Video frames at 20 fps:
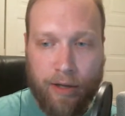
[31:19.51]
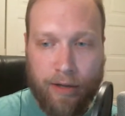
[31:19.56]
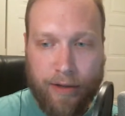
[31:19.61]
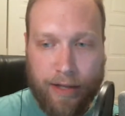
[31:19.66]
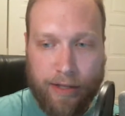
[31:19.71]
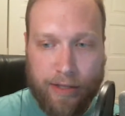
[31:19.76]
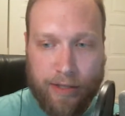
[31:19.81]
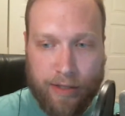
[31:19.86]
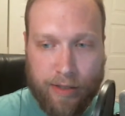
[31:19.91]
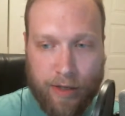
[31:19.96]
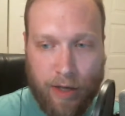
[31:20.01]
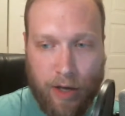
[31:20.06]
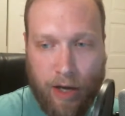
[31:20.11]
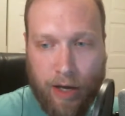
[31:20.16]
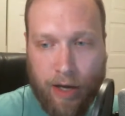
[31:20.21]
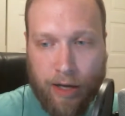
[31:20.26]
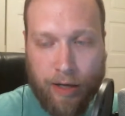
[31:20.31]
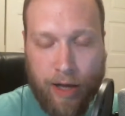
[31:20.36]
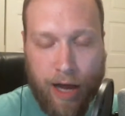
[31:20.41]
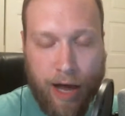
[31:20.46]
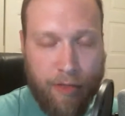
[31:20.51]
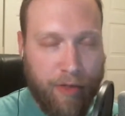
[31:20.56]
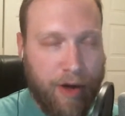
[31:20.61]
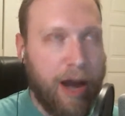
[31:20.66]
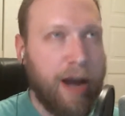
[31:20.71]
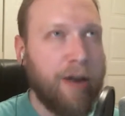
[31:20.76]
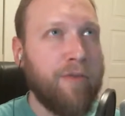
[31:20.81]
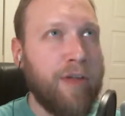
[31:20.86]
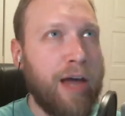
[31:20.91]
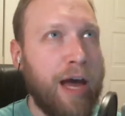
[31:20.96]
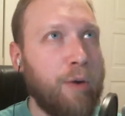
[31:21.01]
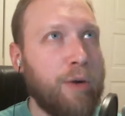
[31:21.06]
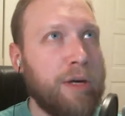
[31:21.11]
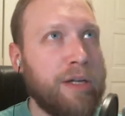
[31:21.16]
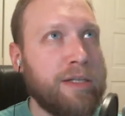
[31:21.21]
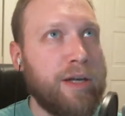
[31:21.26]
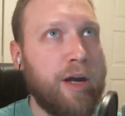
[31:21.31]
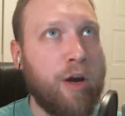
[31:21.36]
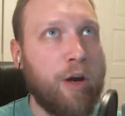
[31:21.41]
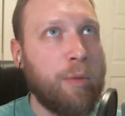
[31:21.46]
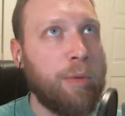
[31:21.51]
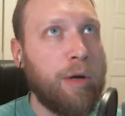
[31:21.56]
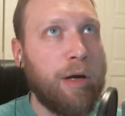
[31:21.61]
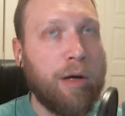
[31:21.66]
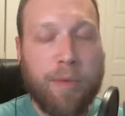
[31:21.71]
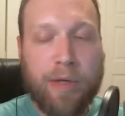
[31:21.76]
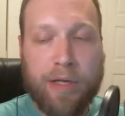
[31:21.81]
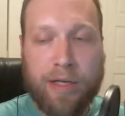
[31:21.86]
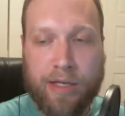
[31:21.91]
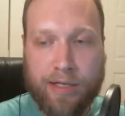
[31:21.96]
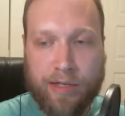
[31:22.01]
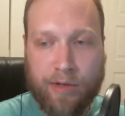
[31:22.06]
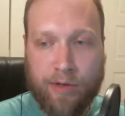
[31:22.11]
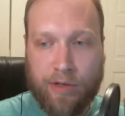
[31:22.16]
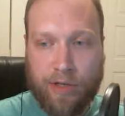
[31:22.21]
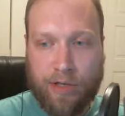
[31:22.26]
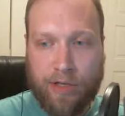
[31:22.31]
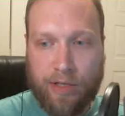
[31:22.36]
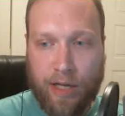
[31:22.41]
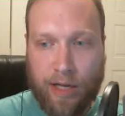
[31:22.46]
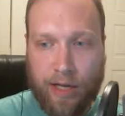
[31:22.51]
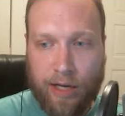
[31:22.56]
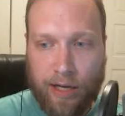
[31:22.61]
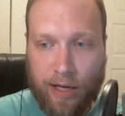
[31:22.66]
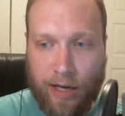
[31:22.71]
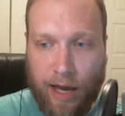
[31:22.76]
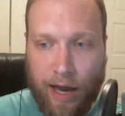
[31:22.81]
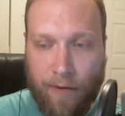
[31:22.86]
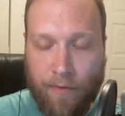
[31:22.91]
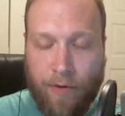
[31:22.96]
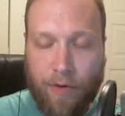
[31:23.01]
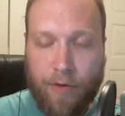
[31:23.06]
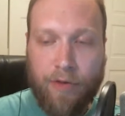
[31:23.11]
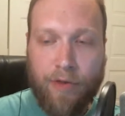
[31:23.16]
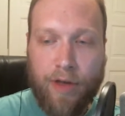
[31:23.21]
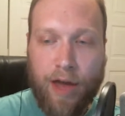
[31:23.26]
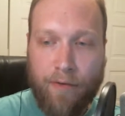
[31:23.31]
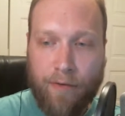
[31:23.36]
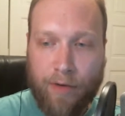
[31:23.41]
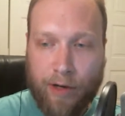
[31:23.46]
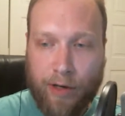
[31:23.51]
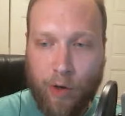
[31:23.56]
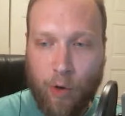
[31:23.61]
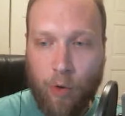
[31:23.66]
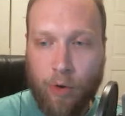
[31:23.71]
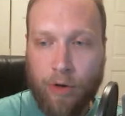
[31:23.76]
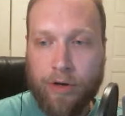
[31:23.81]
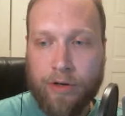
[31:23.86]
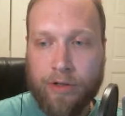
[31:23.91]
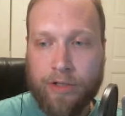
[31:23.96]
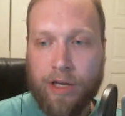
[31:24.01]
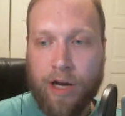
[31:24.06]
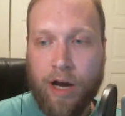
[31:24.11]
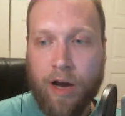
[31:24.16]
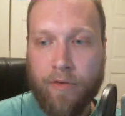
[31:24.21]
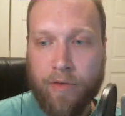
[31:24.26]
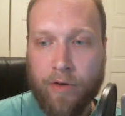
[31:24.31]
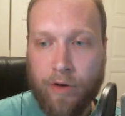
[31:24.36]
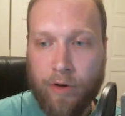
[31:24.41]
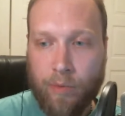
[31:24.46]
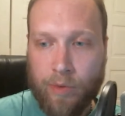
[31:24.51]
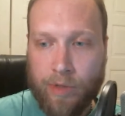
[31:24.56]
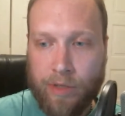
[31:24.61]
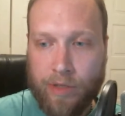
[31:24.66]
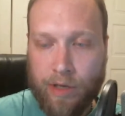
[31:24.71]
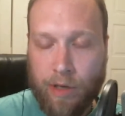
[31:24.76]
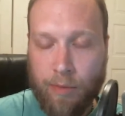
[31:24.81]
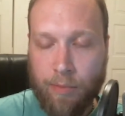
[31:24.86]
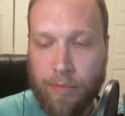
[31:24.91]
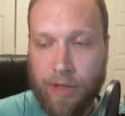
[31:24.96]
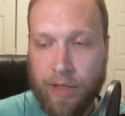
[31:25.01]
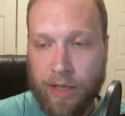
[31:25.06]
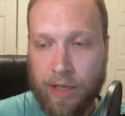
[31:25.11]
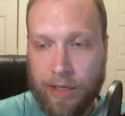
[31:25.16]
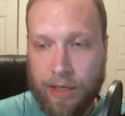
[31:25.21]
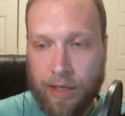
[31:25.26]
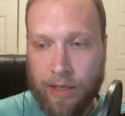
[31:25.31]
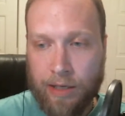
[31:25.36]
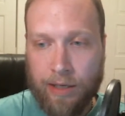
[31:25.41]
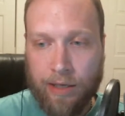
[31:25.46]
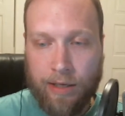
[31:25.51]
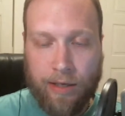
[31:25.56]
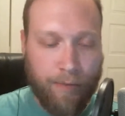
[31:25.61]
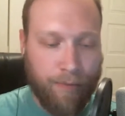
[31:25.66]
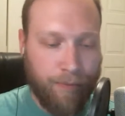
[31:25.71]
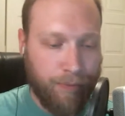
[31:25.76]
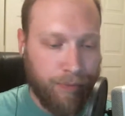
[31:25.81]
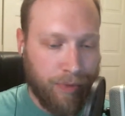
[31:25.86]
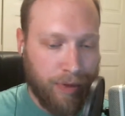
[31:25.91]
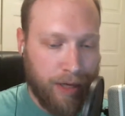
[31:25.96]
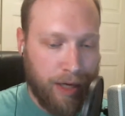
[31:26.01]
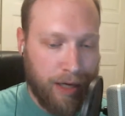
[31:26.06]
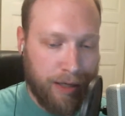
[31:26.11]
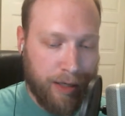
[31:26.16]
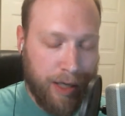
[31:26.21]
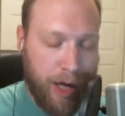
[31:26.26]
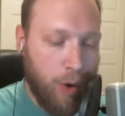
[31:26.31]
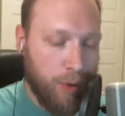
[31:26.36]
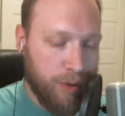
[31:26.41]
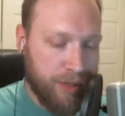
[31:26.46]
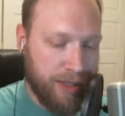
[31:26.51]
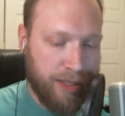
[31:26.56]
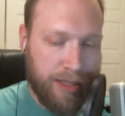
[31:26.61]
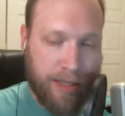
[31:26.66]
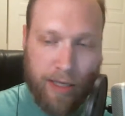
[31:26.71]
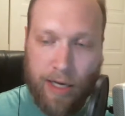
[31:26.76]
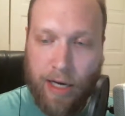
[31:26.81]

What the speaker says: That's I thought of that when I saw our apartment because there's just like every corner's covered with something and cozy. True.